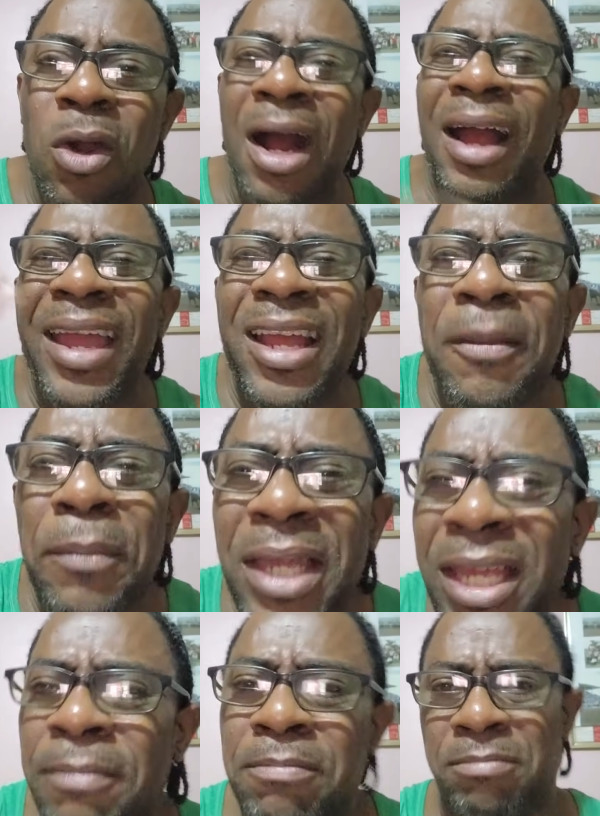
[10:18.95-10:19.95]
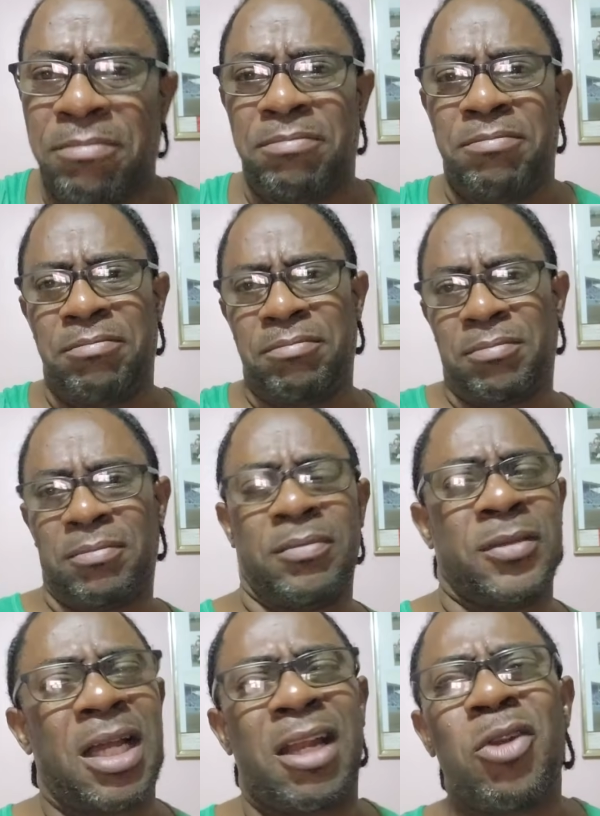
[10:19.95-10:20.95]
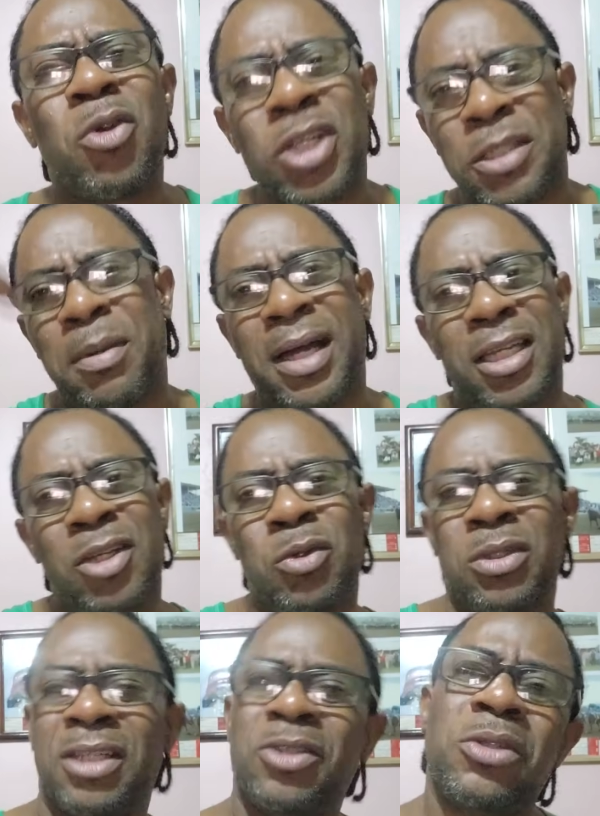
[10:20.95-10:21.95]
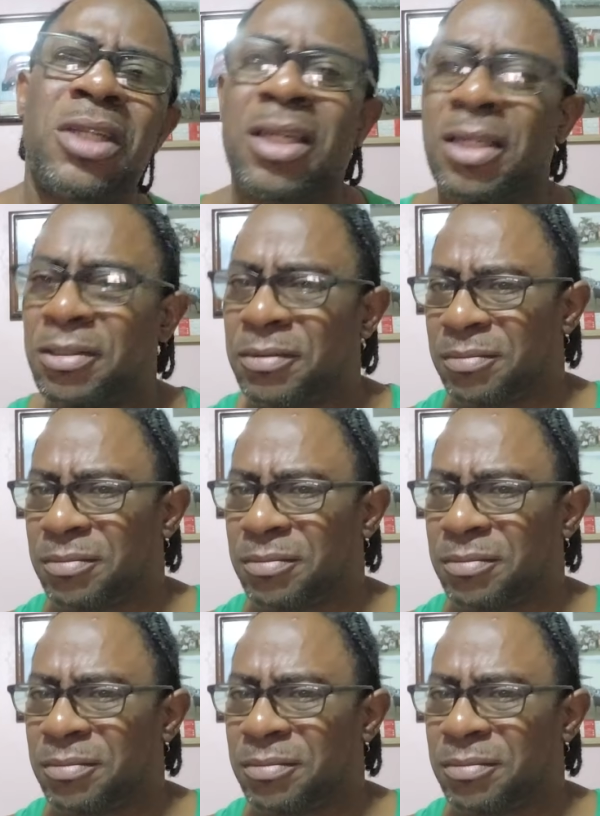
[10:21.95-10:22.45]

I help him. And look for the youth there today.